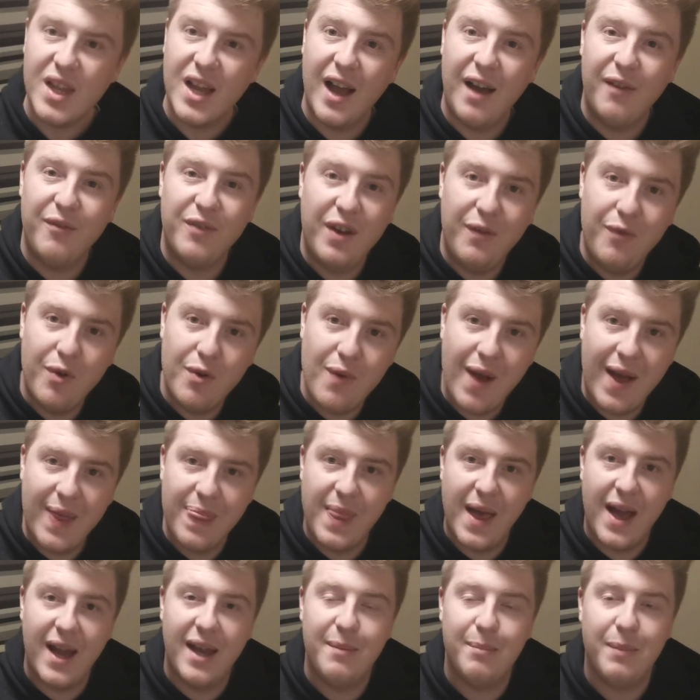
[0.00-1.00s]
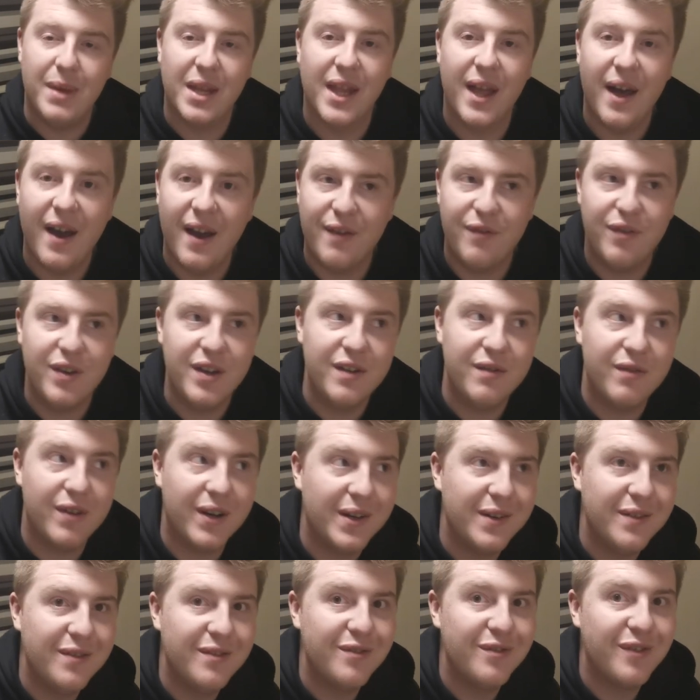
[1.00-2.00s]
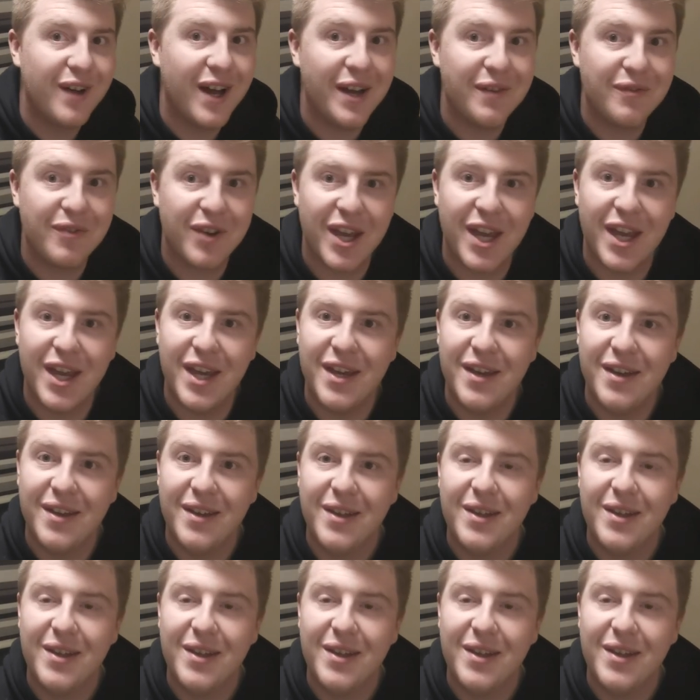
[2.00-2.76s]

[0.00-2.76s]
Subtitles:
I've never ran that in my life either, 5K.